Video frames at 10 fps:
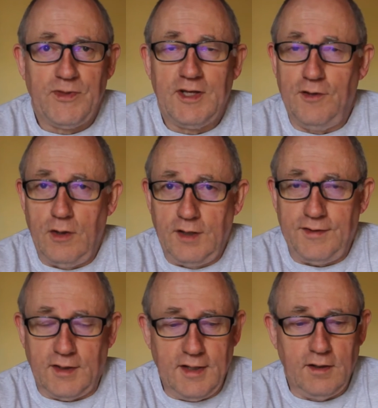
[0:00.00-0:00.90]
In the
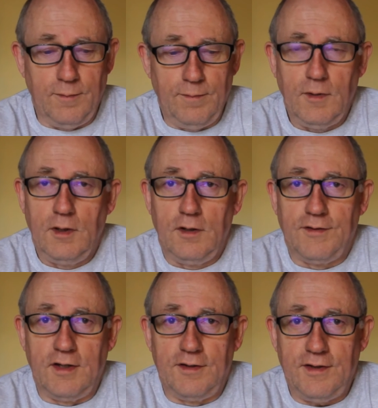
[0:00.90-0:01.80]
United Kingdom,
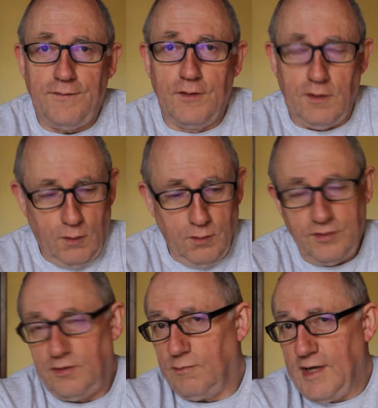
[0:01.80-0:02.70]
there are different
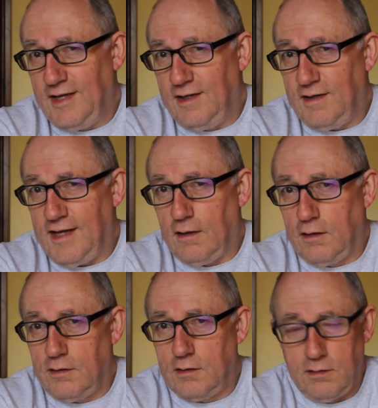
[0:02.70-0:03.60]
laws in
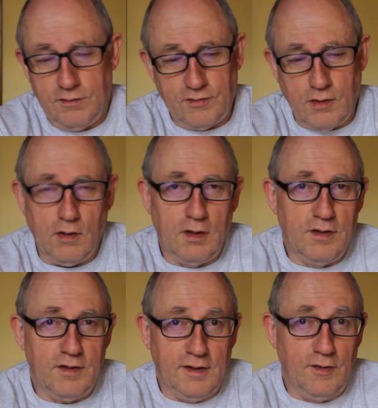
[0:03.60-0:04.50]
England,
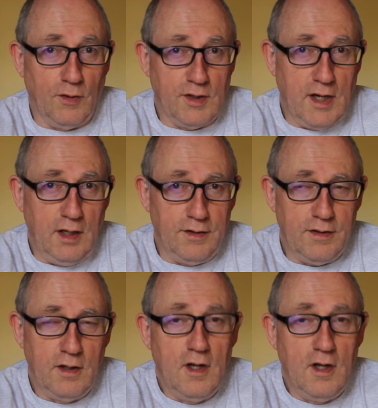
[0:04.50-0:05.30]
Scotland, and Northern Ireland.